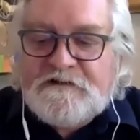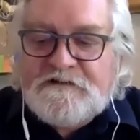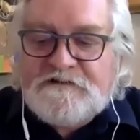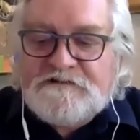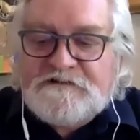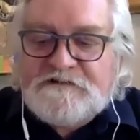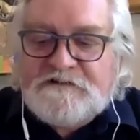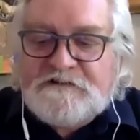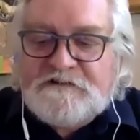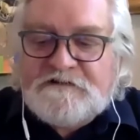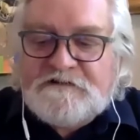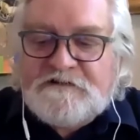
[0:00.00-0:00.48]

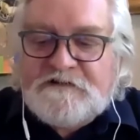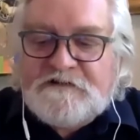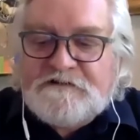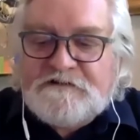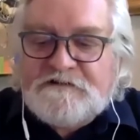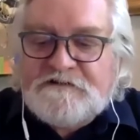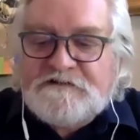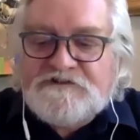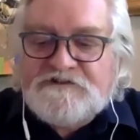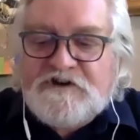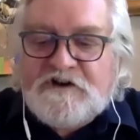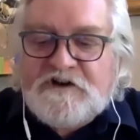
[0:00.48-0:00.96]
said
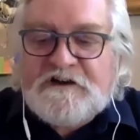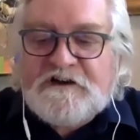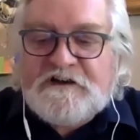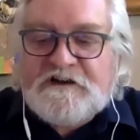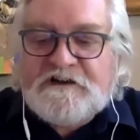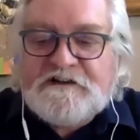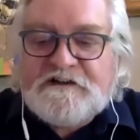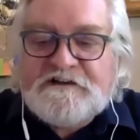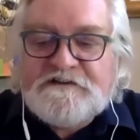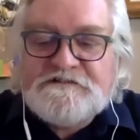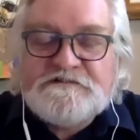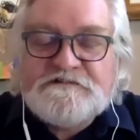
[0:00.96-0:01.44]
that the
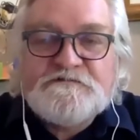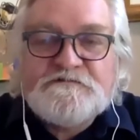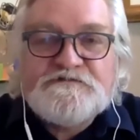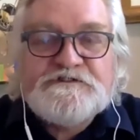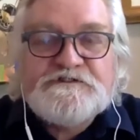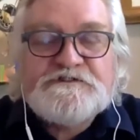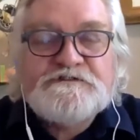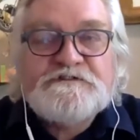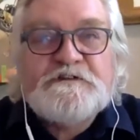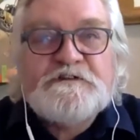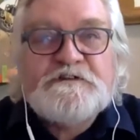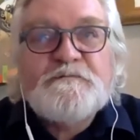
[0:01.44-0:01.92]
Chinese had
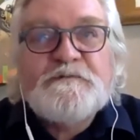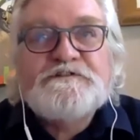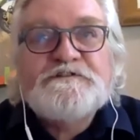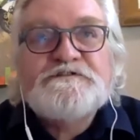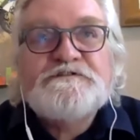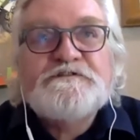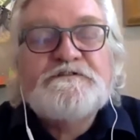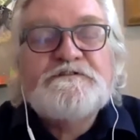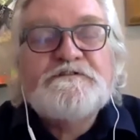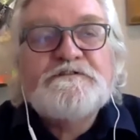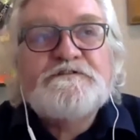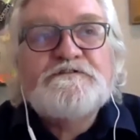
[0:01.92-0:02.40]
just
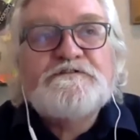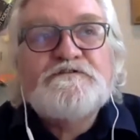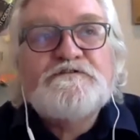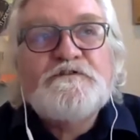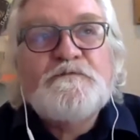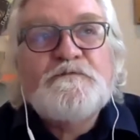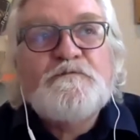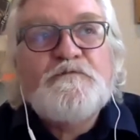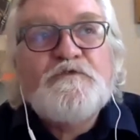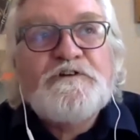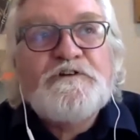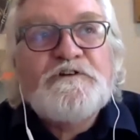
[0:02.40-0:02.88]
commissioned a
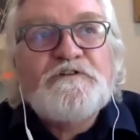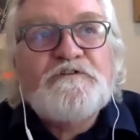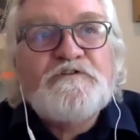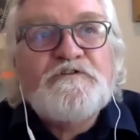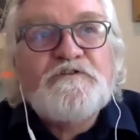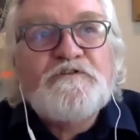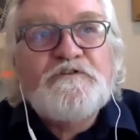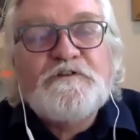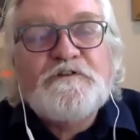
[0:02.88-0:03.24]
2.2